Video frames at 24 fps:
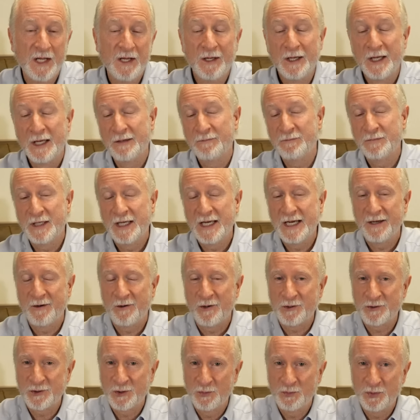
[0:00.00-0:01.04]
It
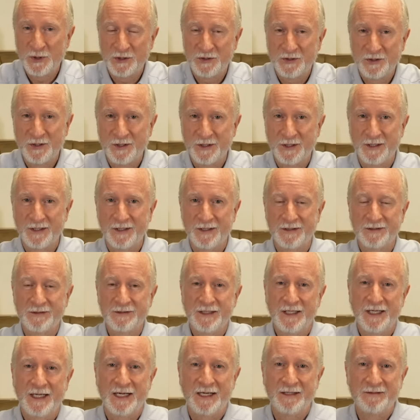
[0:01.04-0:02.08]
also put a
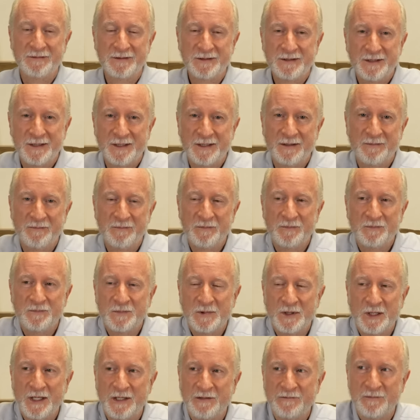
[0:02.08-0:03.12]

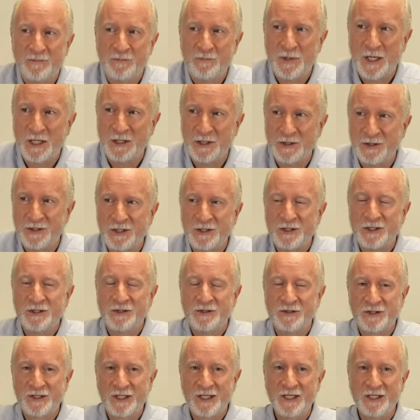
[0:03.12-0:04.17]
lot of
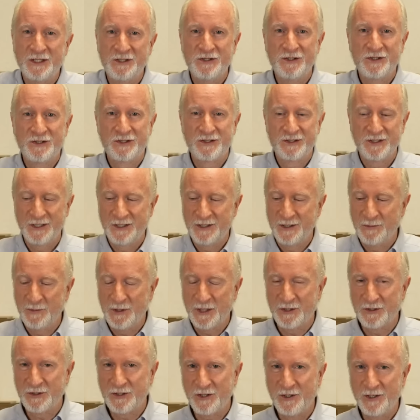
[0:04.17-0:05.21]
politicians' kids in the
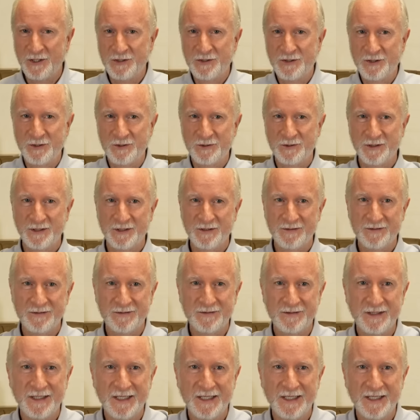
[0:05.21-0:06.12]
military too, and